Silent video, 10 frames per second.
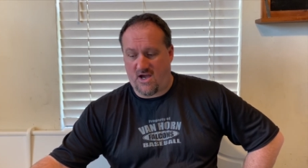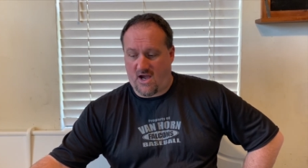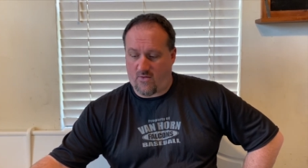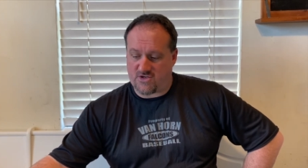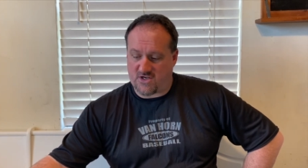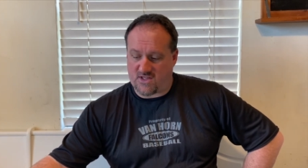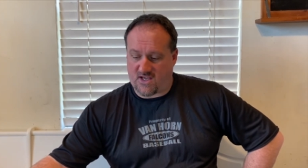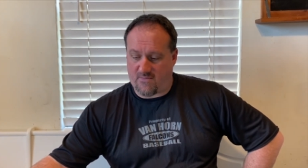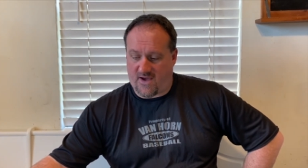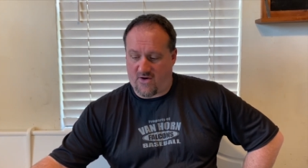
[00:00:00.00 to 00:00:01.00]
I want you to
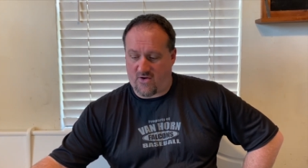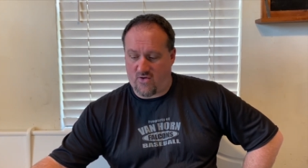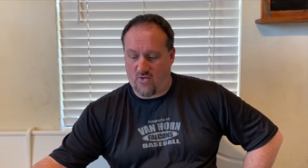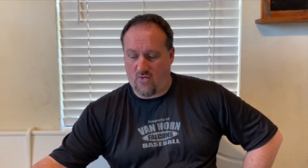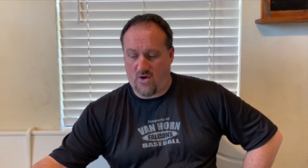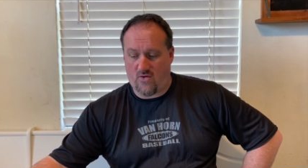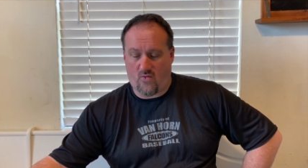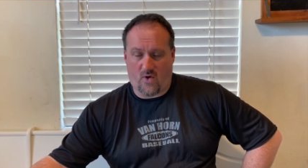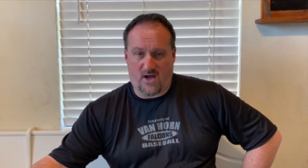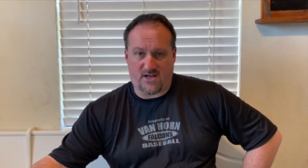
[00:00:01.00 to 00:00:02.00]
think about who,
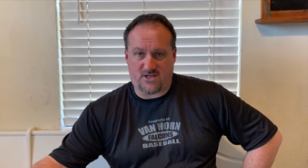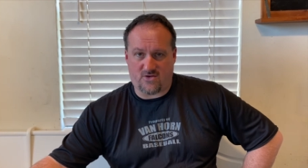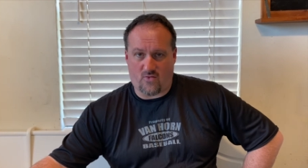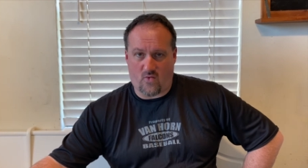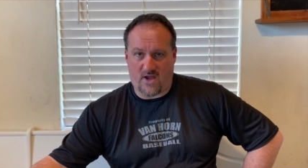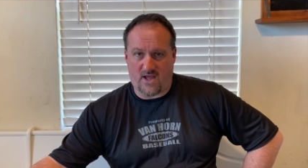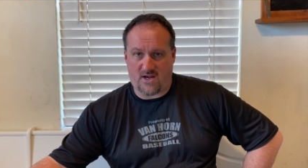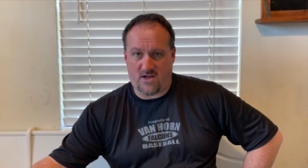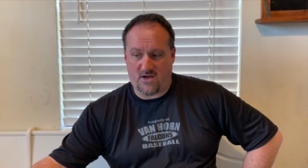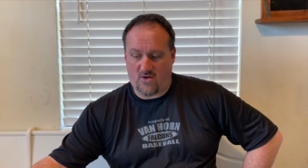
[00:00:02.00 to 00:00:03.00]
what,
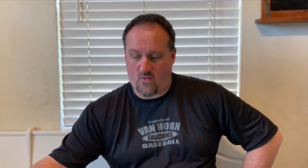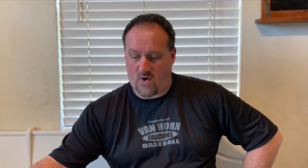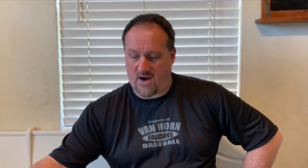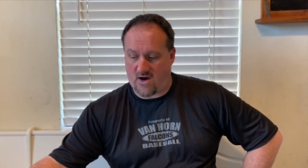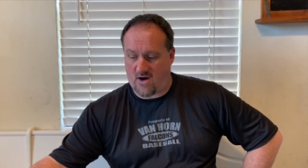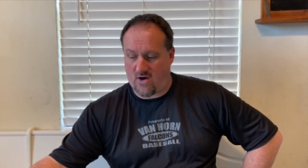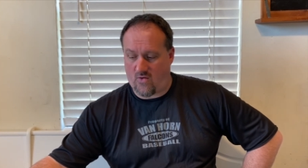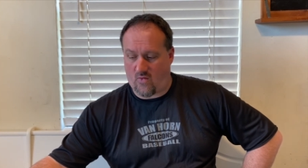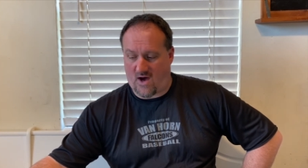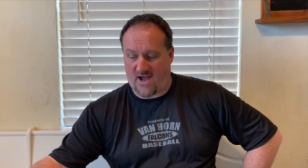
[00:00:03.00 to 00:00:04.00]
when, where,
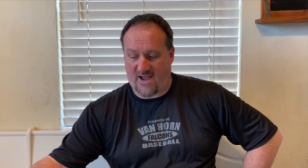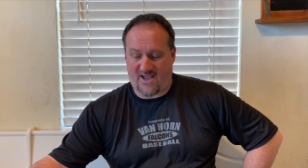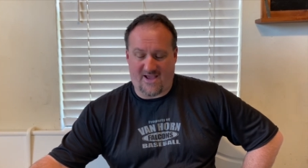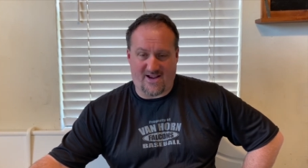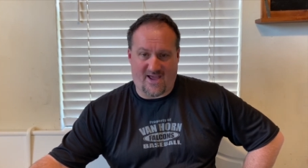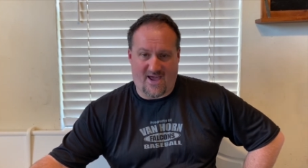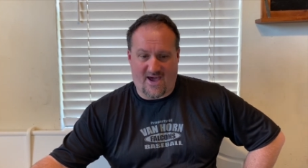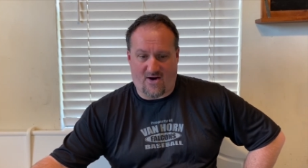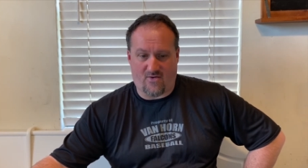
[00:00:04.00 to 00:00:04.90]
why, and how.